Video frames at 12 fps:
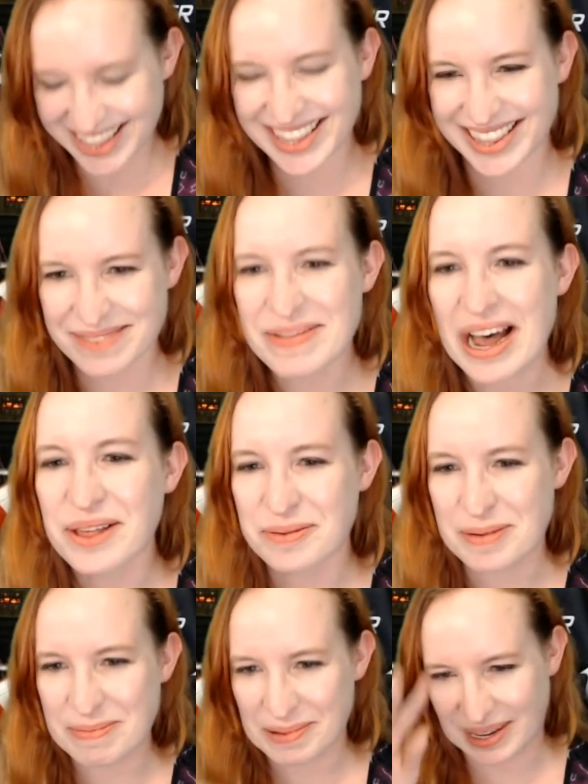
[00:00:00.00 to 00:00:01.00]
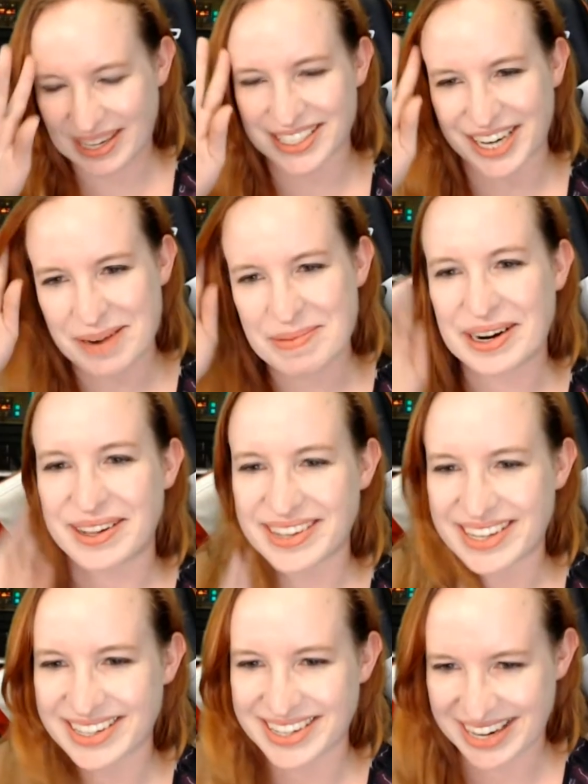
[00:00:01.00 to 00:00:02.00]
Other people can chime in on the
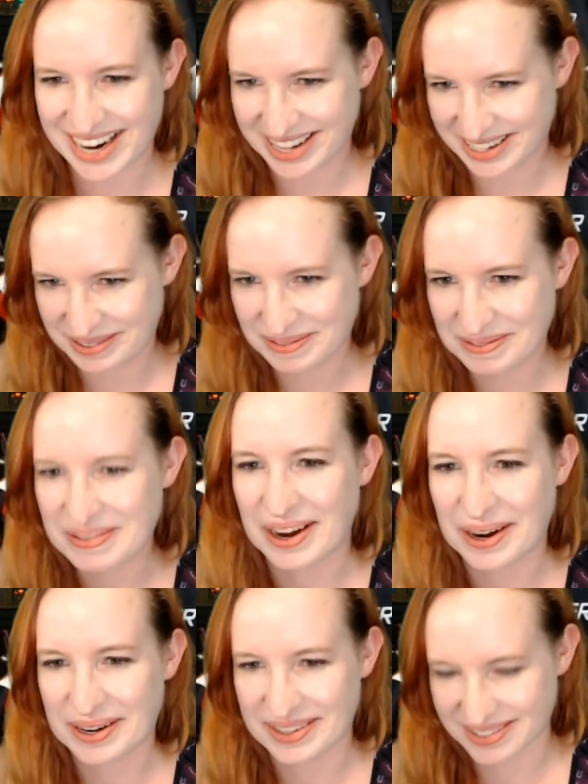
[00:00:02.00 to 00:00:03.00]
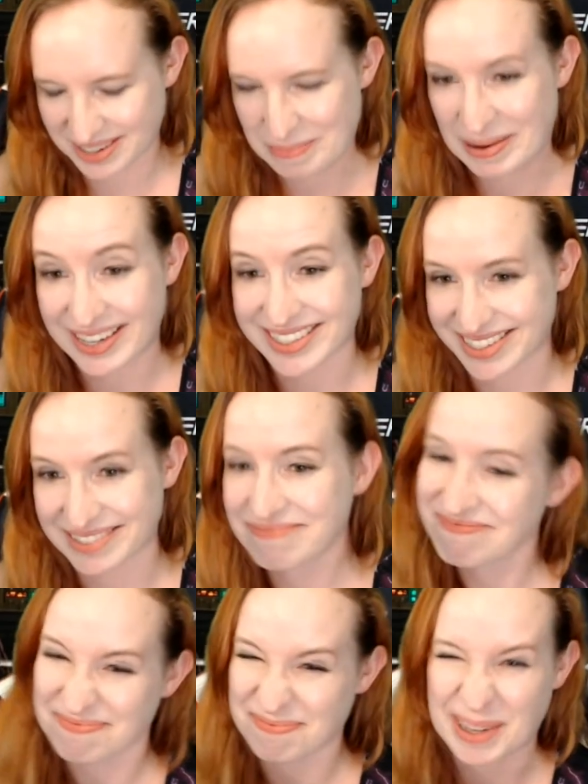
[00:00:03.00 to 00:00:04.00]
Gilligan Island comparison,
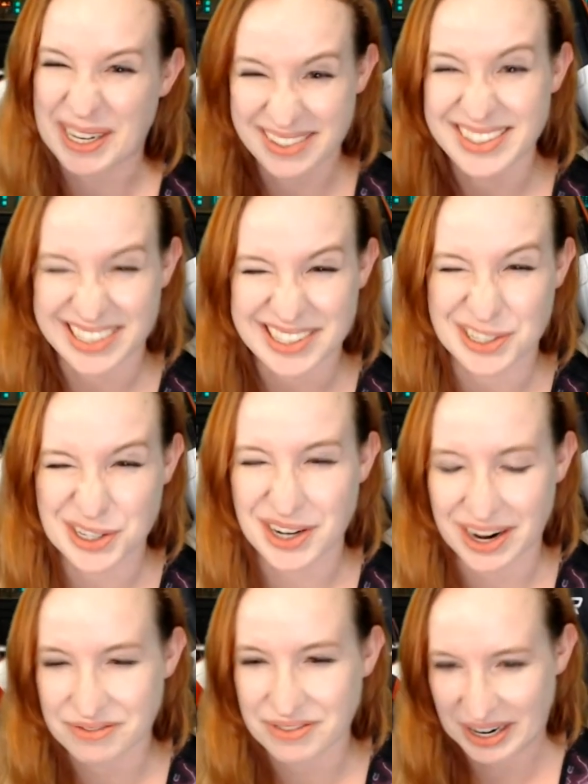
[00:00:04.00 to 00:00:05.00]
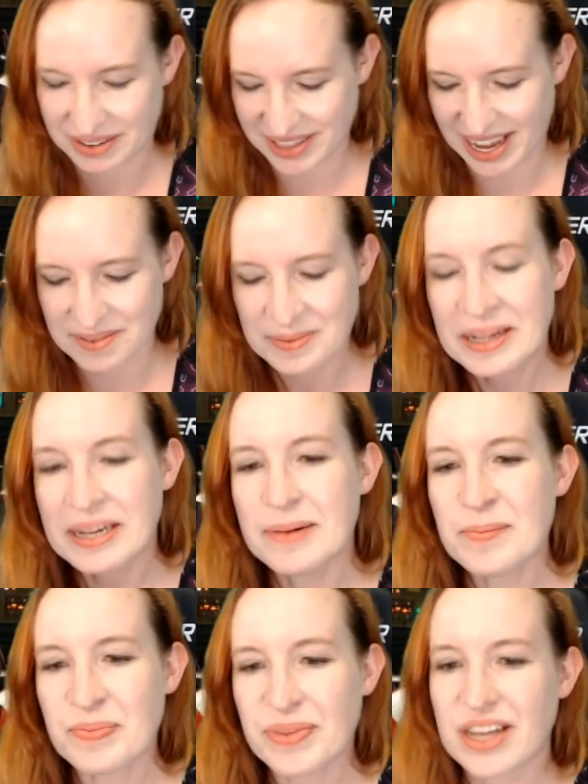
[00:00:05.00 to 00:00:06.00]
but you're not far off that.
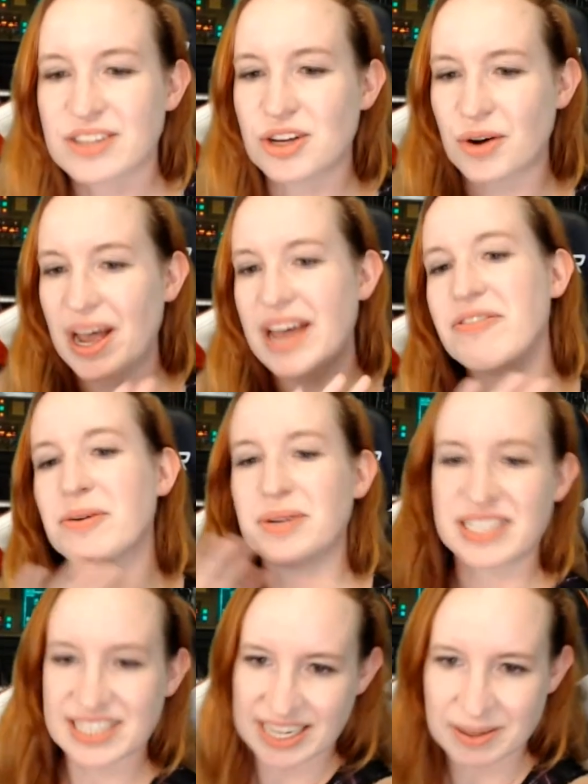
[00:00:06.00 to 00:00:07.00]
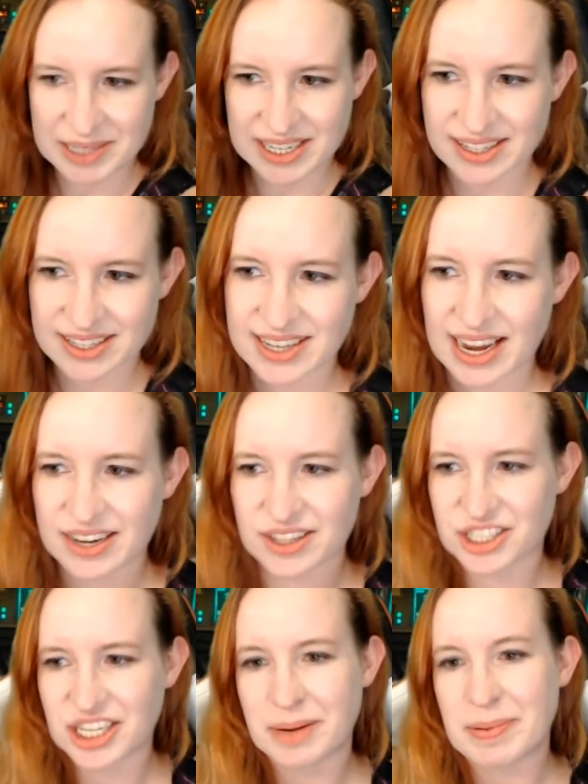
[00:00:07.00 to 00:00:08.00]
So everyone slams into the side of the
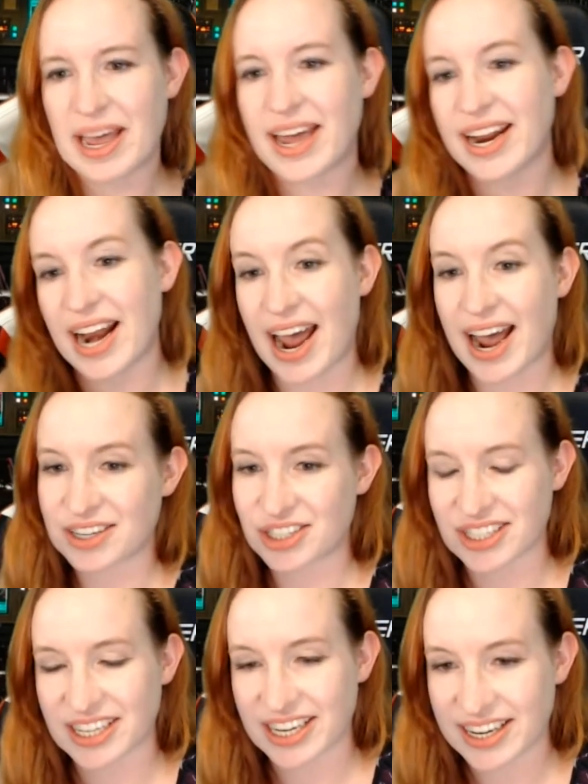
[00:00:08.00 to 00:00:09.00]
ship, and it actually